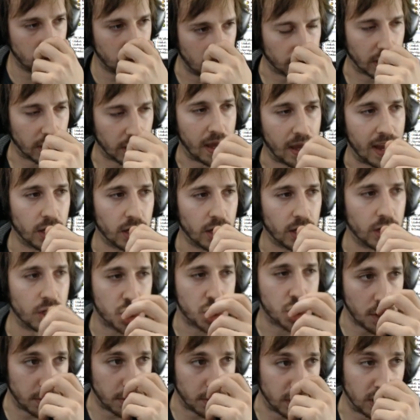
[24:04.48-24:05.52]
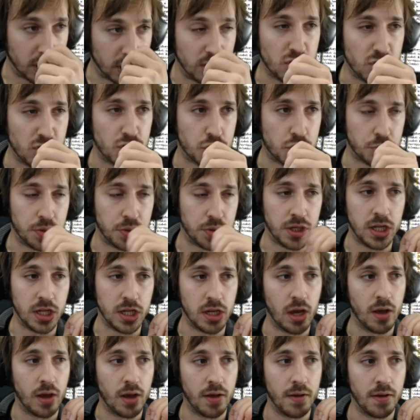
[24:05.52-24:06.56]
Okay, I got a job in the
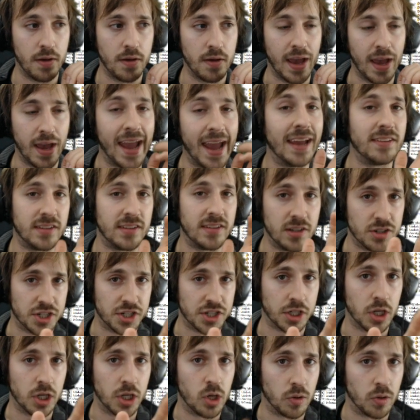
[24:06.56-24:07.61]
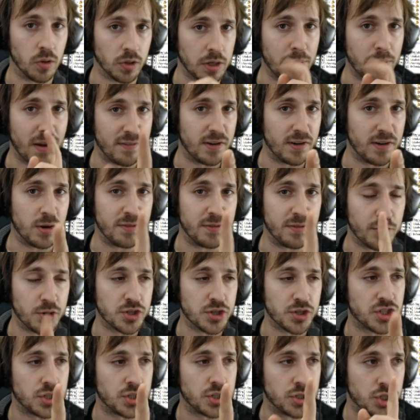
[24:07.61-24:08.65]
industry eight years ago. Okay, my very
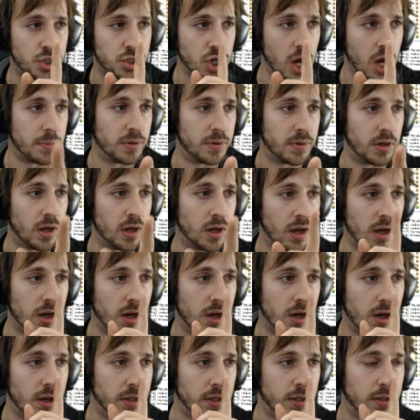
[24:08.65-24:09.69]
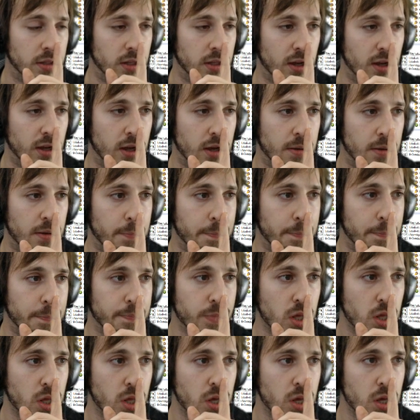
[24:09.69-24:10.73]
first job uh, in um,
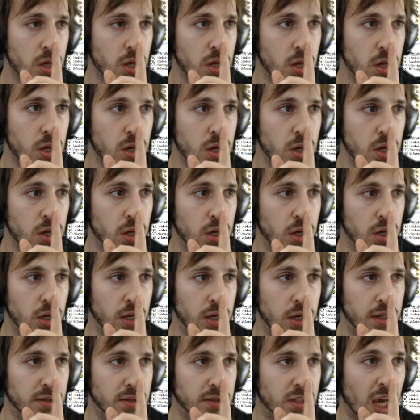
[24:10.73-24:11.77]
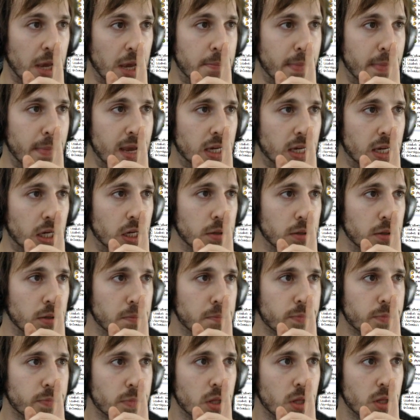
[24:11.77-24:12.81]
in game making
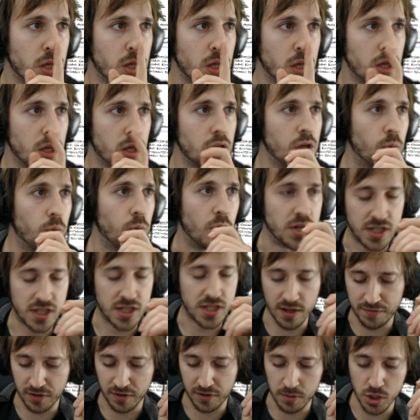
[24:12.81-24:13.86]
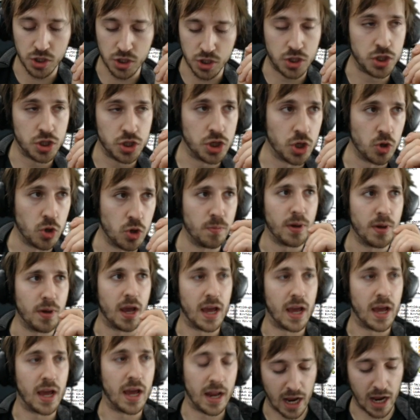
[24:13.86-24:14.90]
was at Primo Studio,
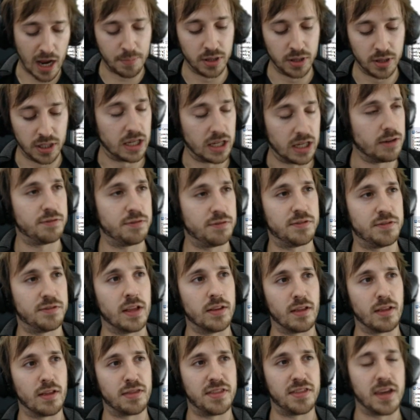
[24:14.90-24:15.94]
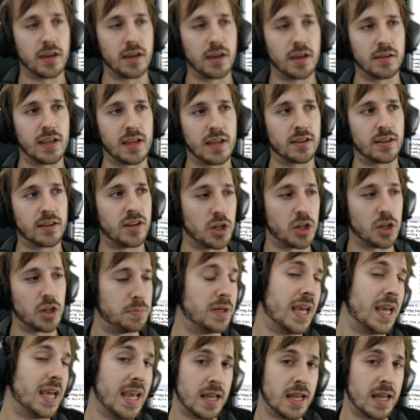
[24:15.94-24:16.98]
and I believe that the thing that got
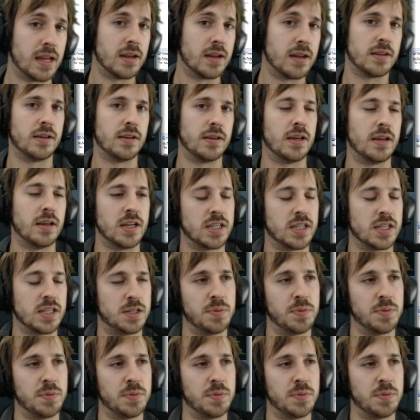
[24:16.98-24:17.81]
me in is